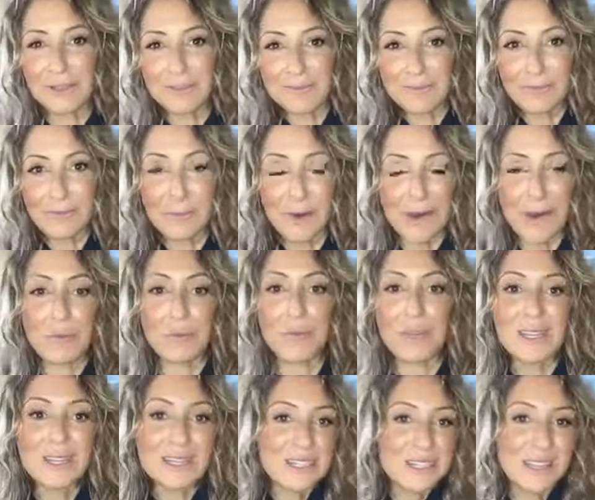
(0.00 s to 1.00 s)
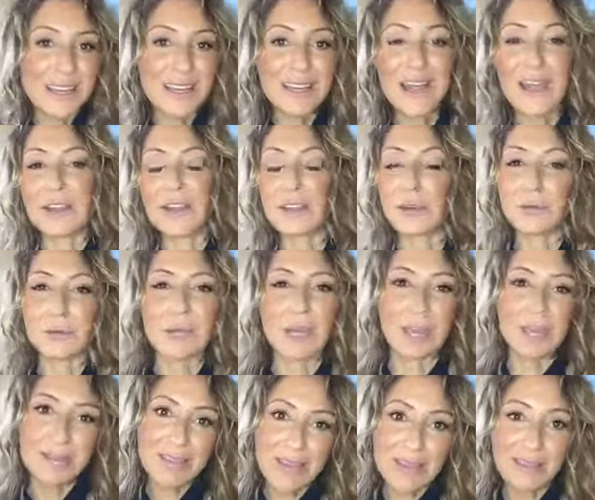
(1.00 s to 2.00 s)
When I really sit, I don't really
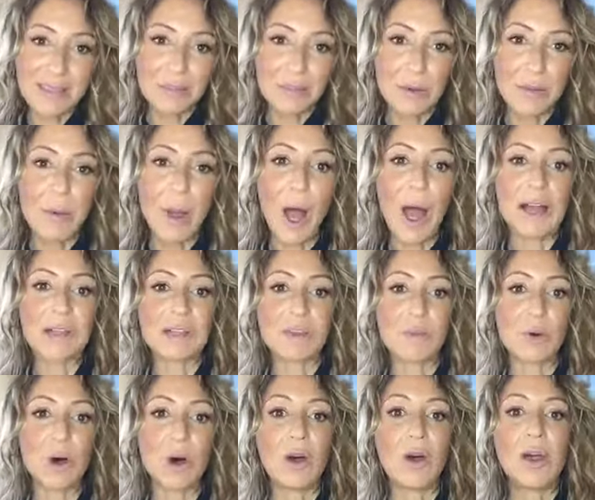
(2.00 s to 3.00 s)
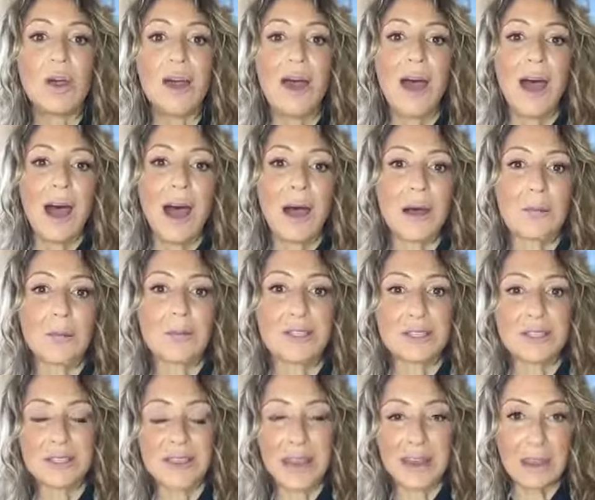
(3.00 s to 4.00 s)
think that they're possible. Does
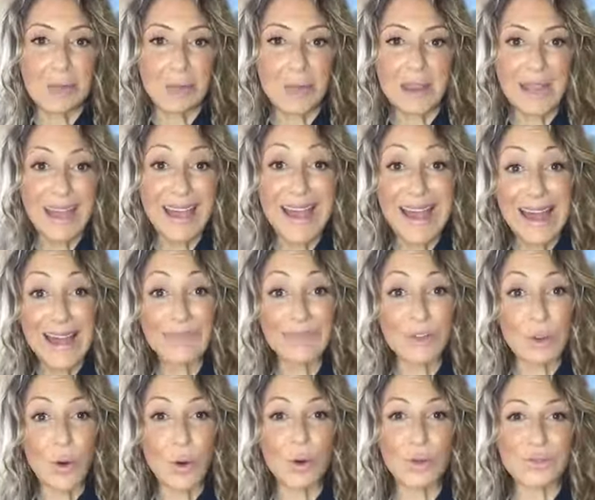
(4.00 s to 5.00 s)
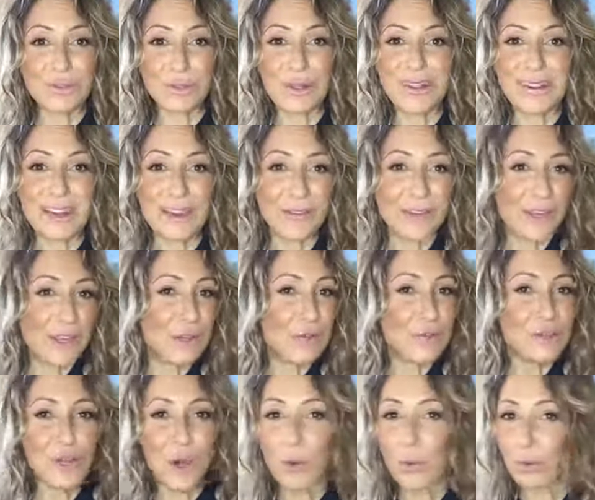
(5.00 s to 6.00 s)
anybody have goals right now that you
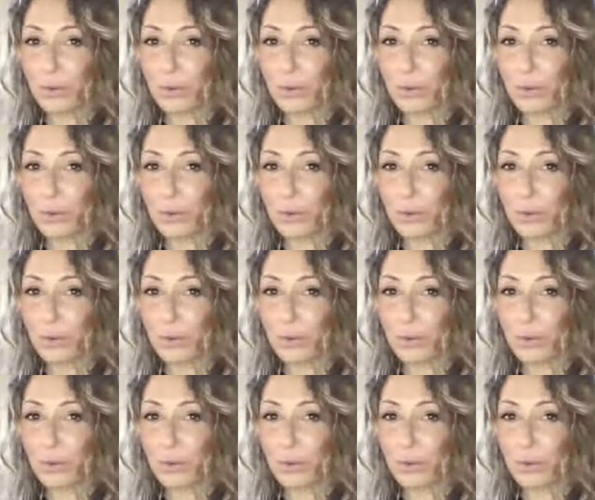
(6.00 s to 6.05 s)
don't